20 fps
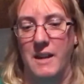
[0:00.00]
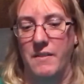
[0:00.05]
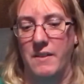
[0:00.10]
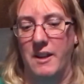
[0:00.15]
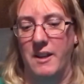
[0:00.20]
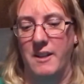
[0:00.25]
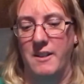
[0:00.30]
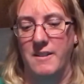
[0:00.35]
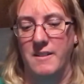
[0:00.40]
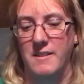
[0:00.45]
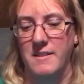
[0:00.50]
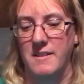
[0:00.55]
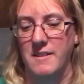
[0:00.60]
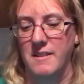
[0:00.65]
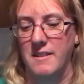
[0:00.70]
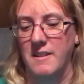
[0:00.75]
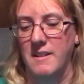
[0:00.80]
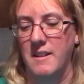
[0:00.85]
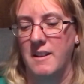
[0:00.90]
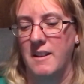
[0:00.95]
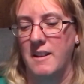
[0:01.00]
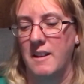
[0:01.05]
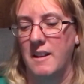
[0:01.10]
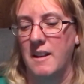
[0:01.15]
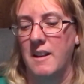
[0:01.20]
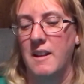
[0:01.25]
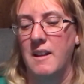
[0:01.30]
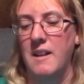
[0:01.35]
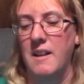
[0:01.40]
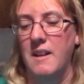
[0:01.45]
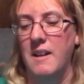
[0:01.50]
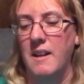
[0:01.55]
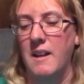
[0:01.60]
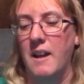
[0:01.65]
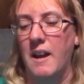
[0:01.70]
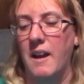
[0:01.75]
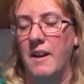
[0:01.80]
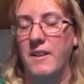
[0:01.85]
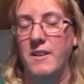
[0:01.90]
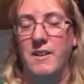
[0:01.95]

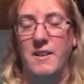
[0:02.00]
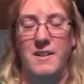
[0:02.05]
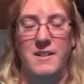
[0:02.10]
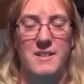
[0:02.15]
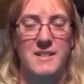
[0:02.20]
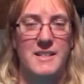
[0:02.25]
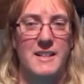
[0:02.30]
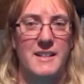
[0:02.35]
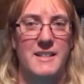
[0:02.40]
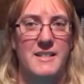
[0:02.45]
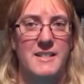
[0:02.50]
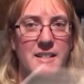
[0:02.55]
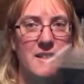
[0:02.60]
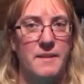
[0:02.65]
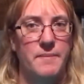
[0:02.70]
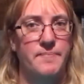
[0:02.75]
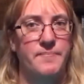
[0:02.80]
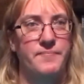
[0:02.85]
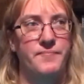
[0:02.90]
160,